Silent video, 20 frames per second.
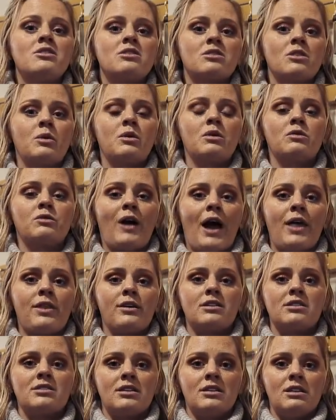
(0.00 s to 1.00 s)
So we would
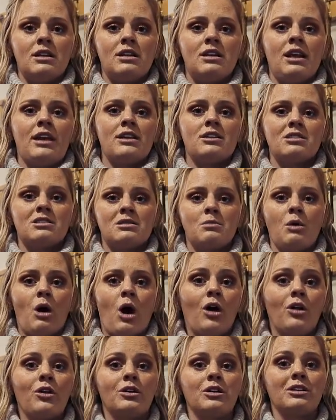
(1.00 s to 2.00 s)
rather send in a
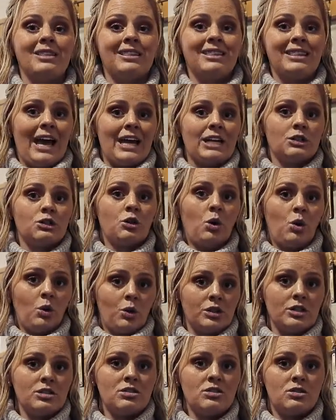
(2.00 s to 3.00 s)
smaller, lighter
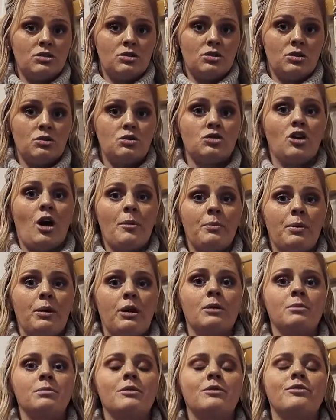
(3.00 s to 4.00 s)
horse to jump
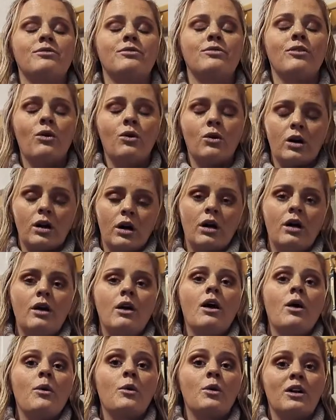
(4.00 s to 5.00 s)
her before
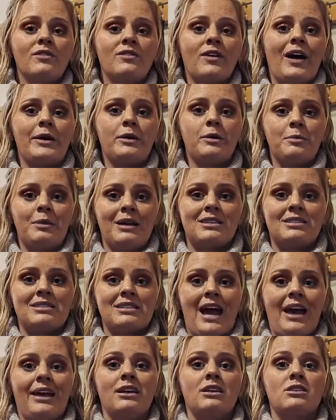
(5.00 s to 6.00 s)
one of our big
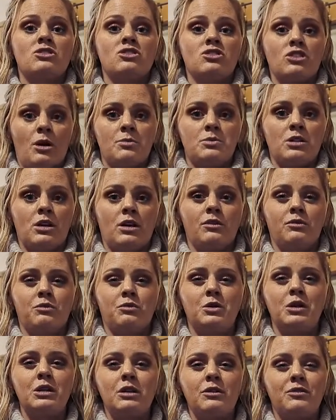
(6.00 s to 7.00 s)
stallions jumps her,
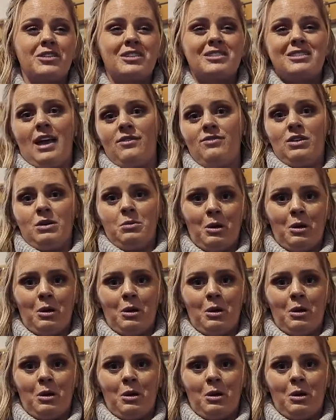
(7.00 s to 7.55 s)
really for safety